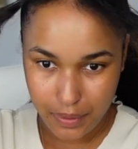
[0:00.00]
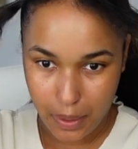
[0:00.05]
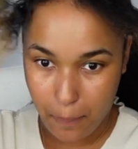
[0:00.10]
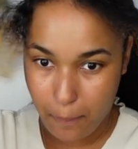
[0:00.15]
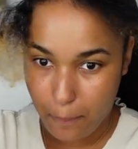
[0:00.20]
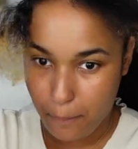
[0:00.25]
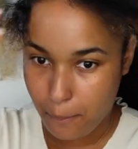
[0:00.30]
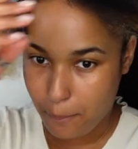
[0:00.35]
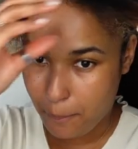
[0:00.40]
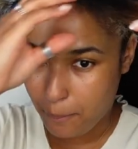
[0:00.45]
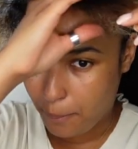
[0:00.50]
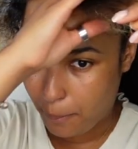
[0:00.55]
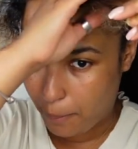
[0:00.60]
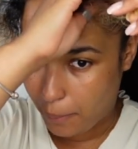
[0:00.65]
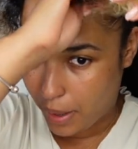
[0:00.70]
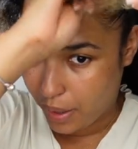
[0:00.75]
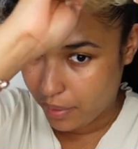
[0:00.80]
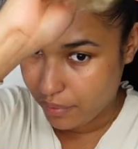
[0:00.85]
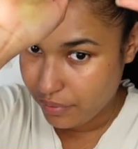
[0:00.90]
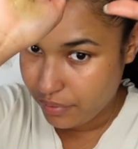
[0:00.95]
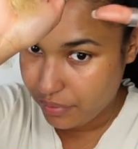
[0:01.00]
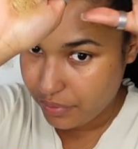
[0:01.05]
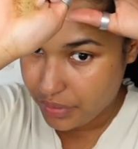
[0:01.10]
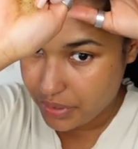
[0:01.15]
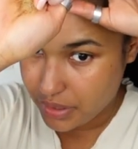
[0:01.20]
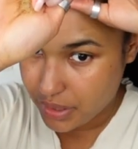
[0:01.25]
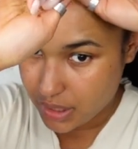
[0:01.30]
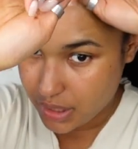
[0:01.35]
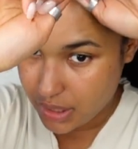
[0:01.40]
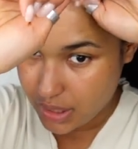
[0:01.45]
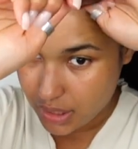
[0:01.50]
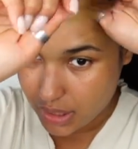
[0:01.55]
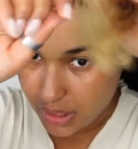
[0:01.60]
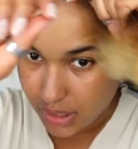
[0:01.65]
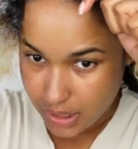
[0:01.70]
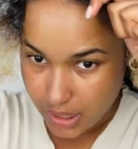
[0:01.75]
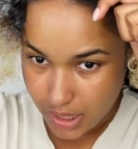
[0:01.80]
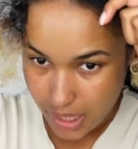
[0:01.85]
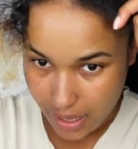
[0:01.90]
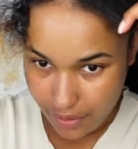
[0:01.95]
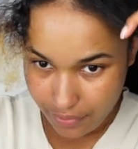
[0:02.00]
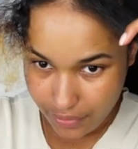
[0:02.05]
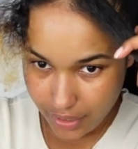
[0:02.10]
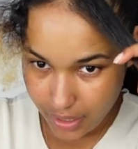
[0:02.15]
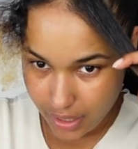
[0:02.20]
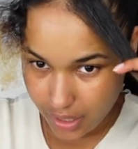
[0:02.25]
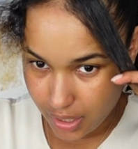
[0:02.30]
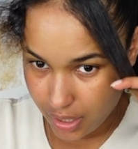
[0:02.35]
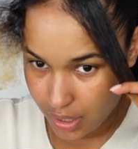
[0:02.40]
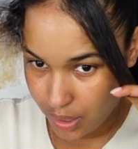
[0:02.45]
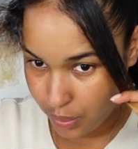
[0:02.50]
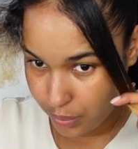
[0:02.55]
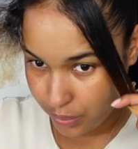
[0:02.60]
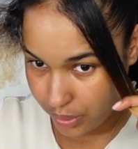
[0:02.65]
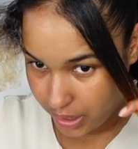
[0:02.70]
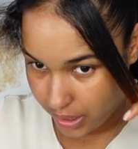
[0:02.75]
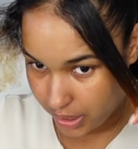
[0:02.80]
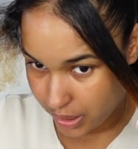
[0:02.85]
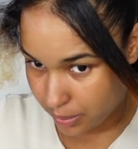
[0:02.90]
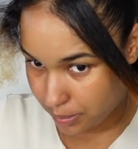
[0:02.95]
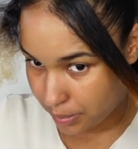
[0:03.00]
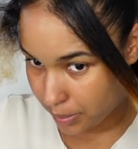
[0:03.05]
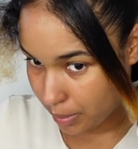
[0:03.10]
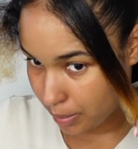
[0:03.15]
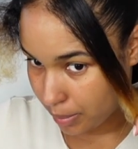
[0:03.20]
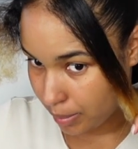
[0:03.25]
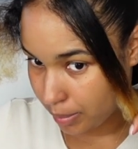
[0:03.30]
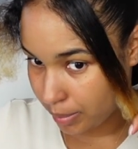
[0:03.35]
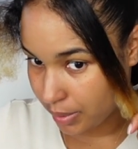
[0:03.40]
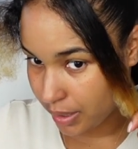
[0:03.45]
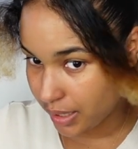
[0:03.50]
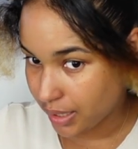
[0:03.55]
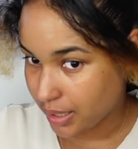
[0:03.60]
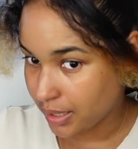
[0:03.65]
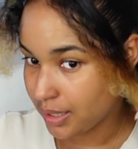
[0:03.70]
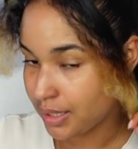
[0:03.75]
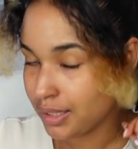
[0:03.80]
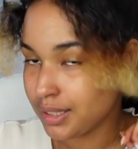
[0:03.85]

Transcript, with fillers: months i think a whole year probably